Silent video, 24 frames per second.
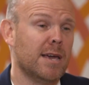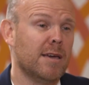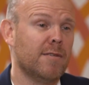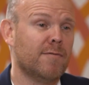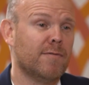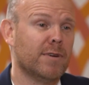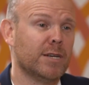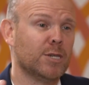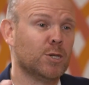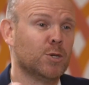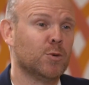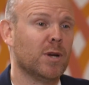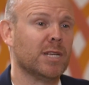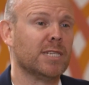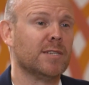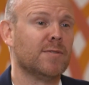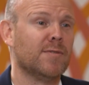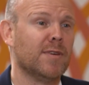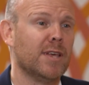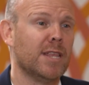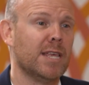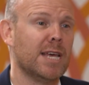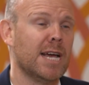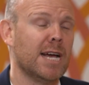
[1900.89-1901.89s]
if I
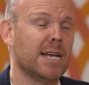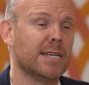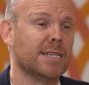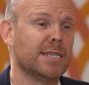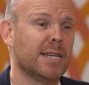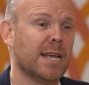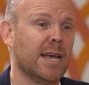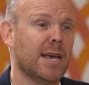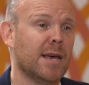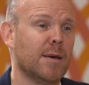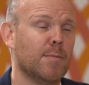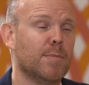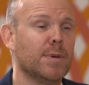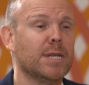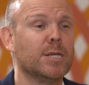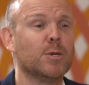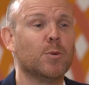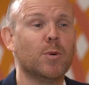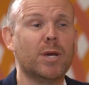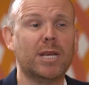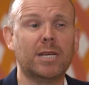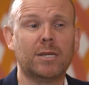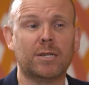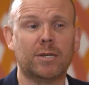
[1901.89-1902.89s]
transfer the asset
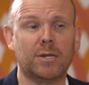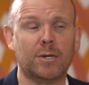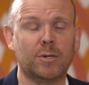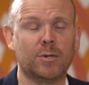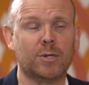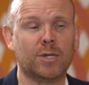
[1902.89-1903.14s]
between two